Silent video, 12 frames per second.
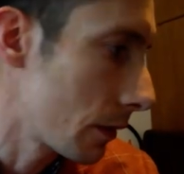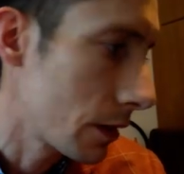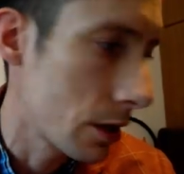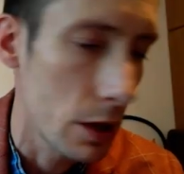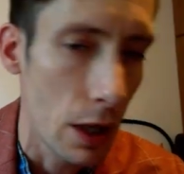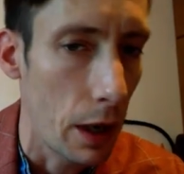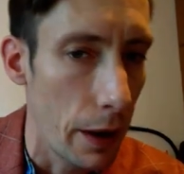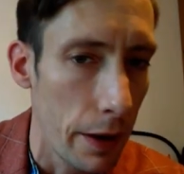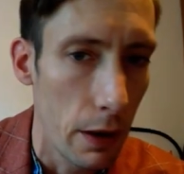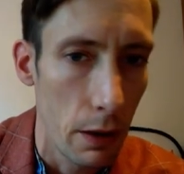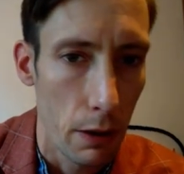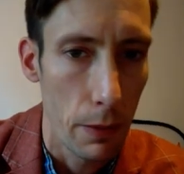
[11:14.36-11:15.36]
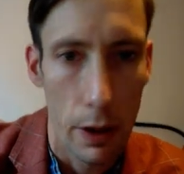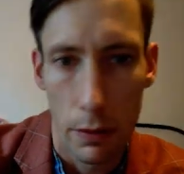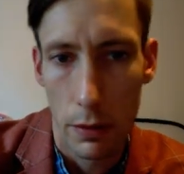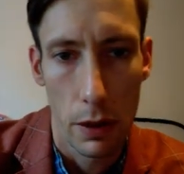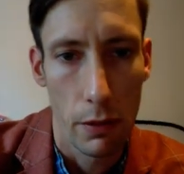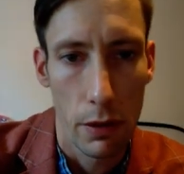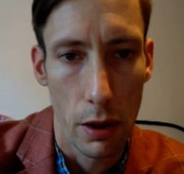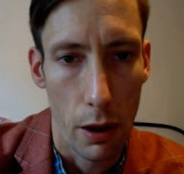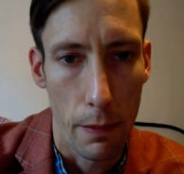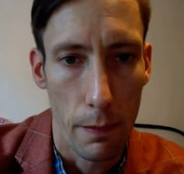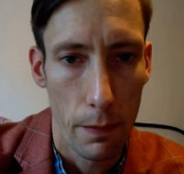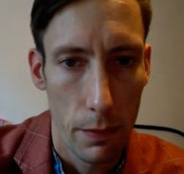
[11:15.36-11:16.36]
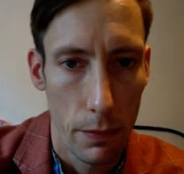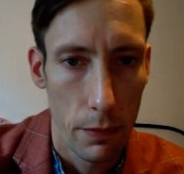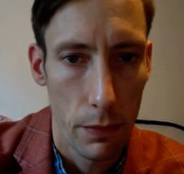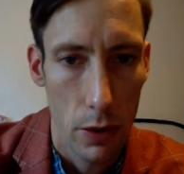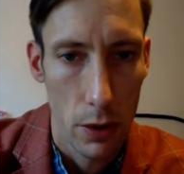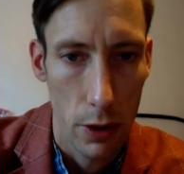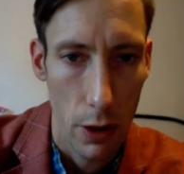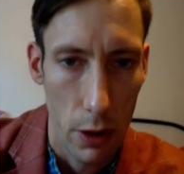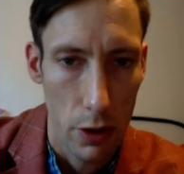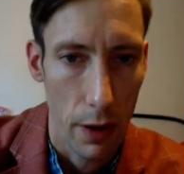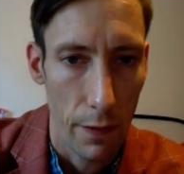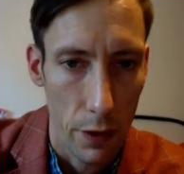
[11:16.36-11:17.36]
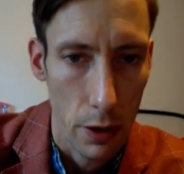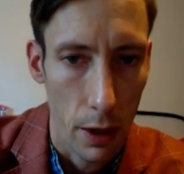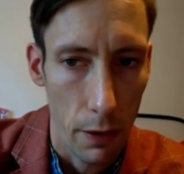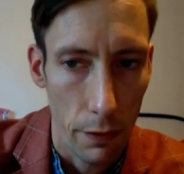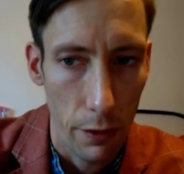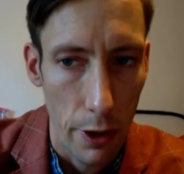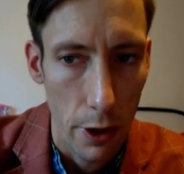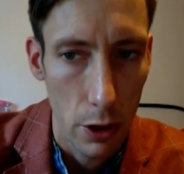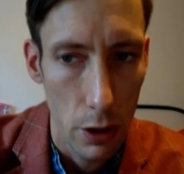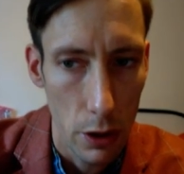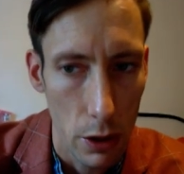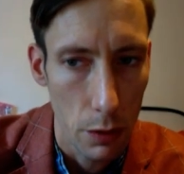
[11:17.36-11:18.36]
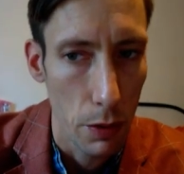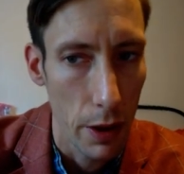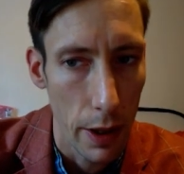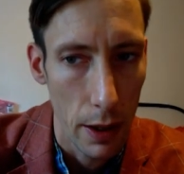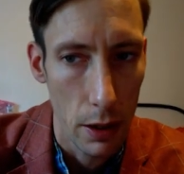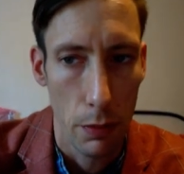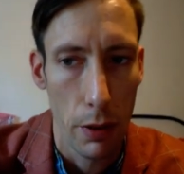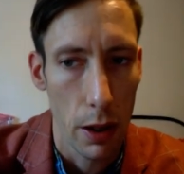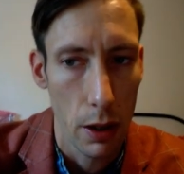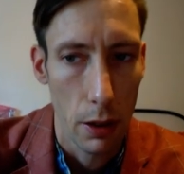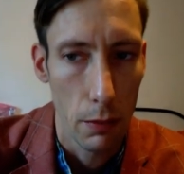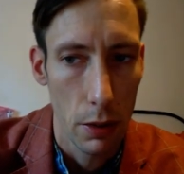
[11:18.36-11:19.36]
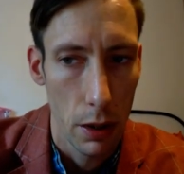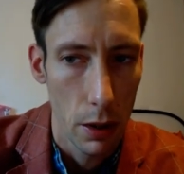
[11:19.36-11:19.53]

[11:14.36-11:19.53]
silly amounts of time searching for stuff that should just be there to pick up.